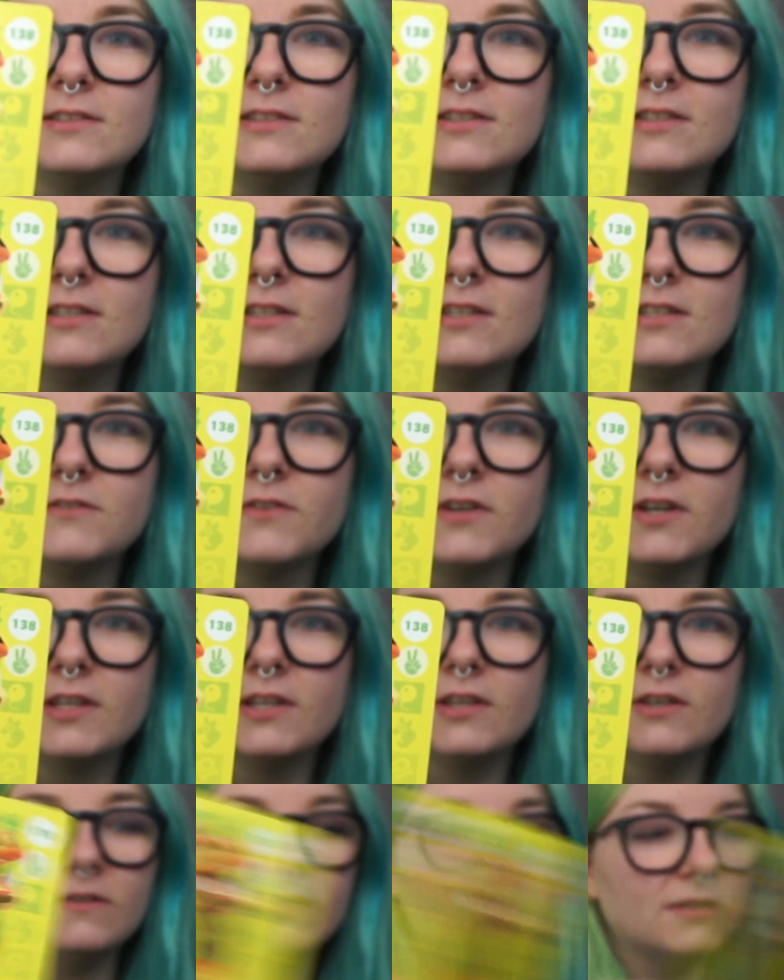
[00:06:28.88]
he's very
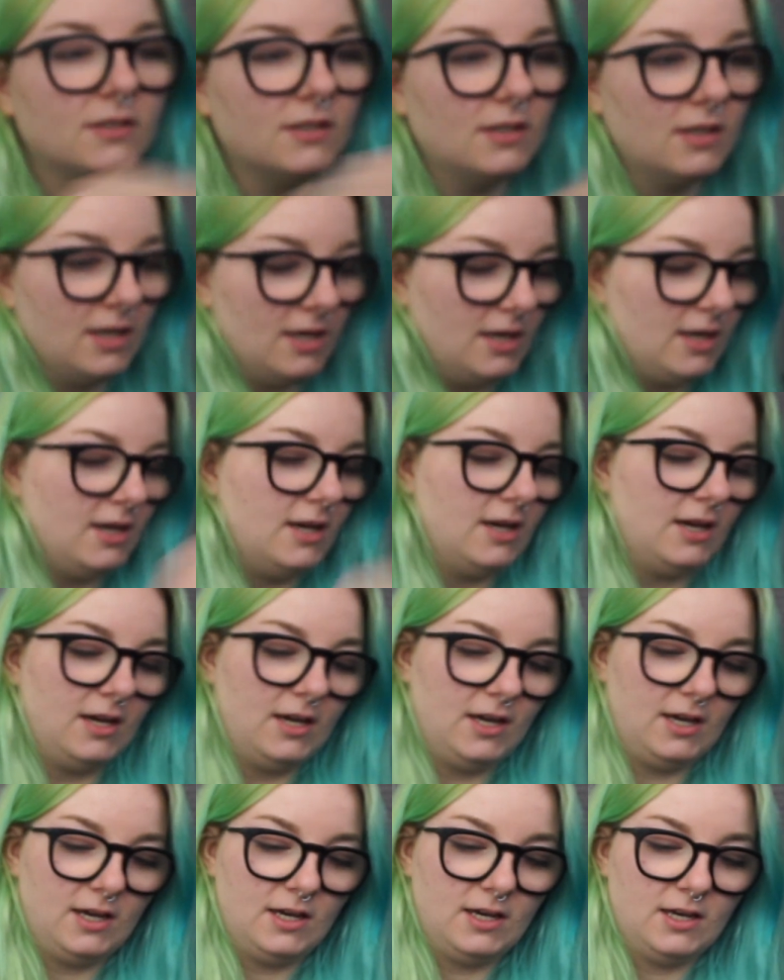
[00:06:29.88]
cute.
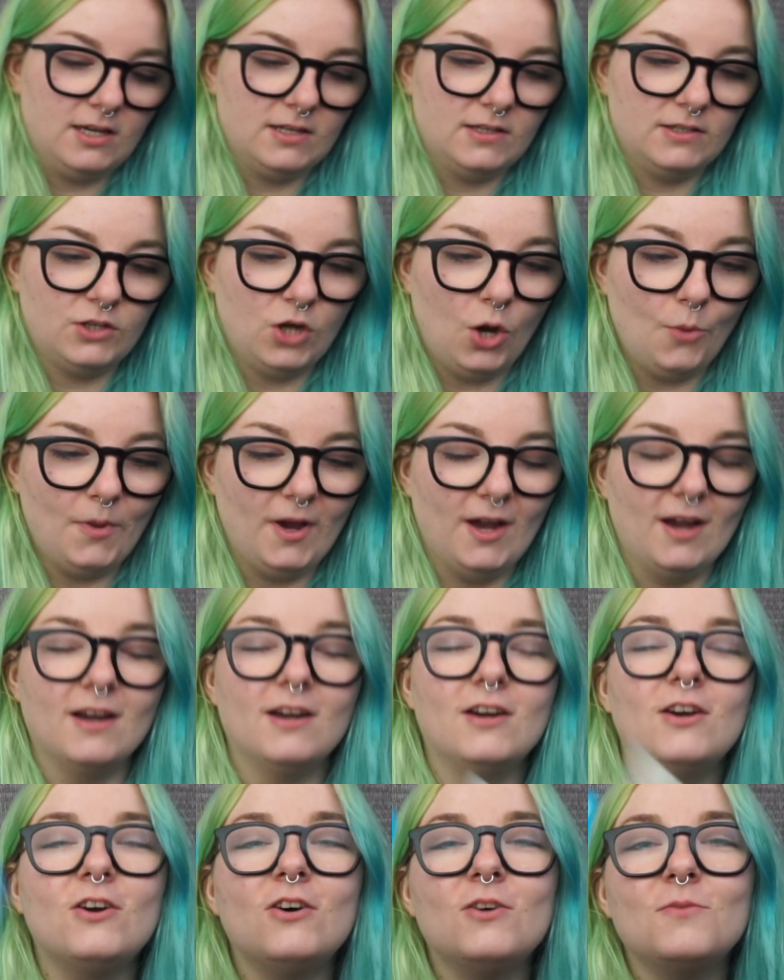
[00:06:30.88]
And Copper,
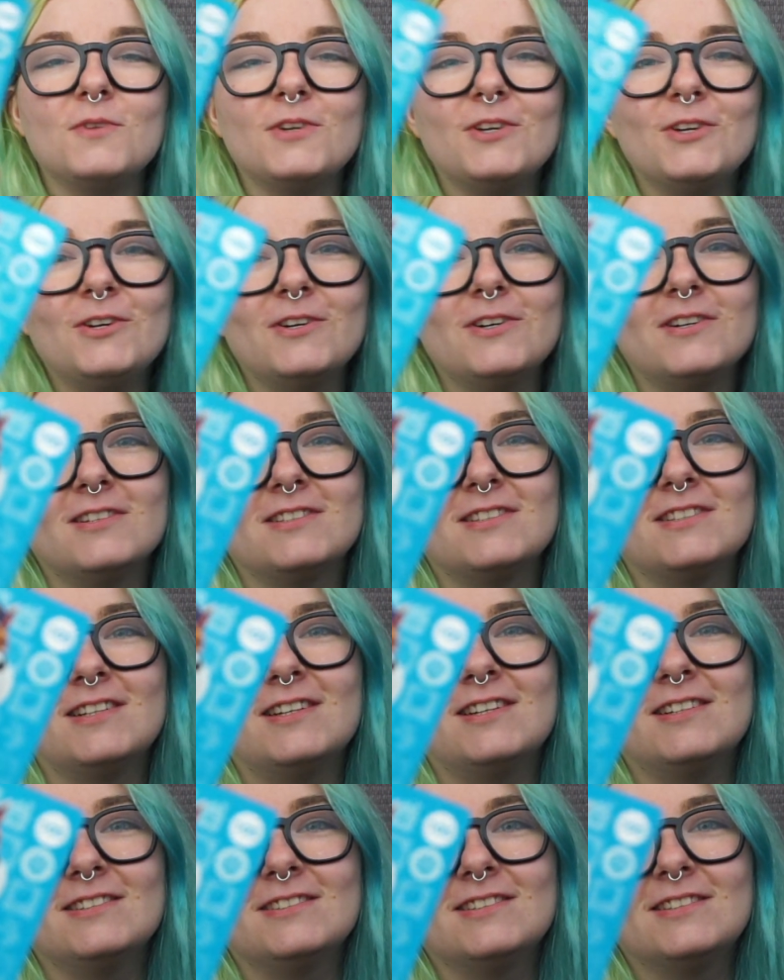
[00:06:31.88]
oh my god,
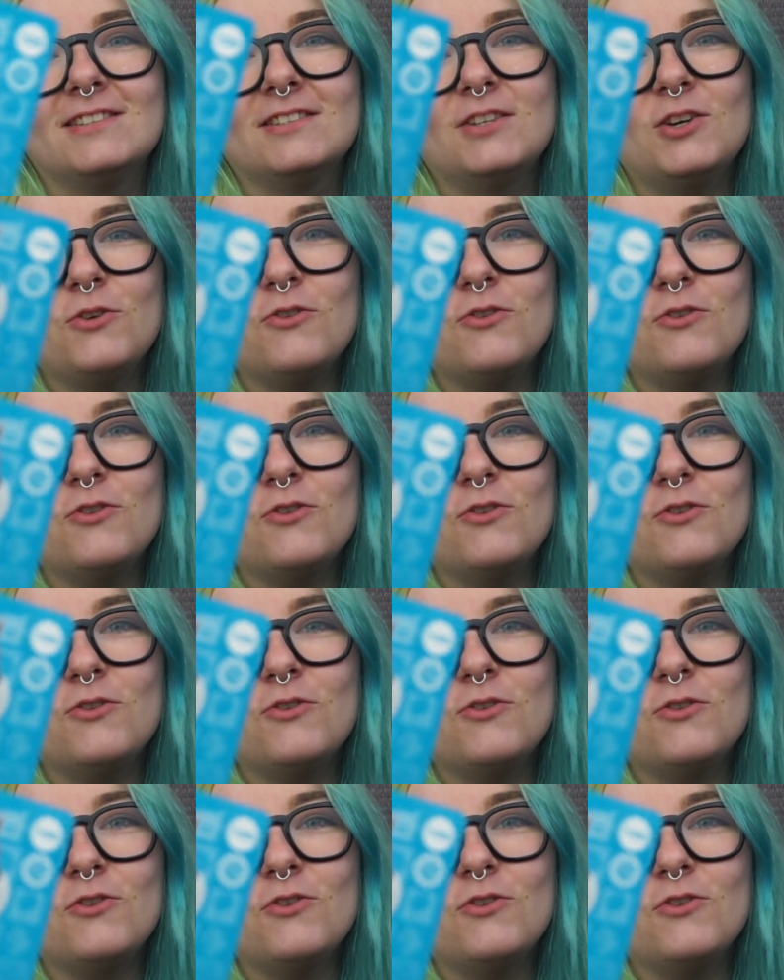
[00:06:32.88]
who